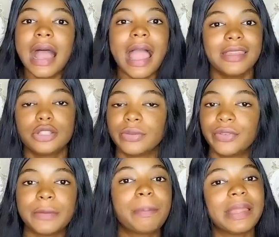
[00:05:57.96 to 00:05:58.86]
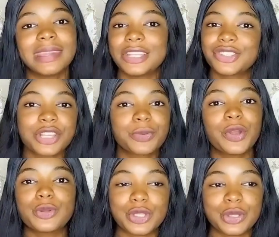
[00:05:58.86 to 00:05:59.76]
i need to be very plain and
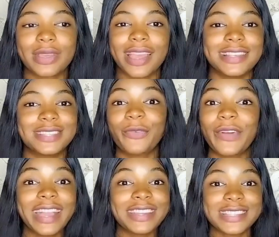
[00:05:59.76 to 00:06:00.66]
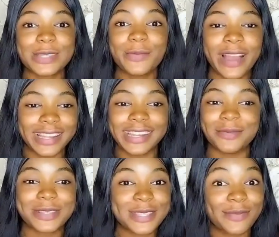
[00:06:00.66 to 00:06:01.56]
transparent with you guys forget the smile that
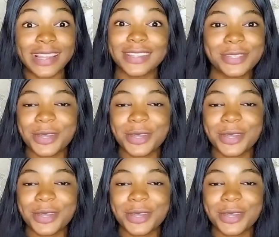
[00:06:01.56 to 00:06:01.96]
i'm smiling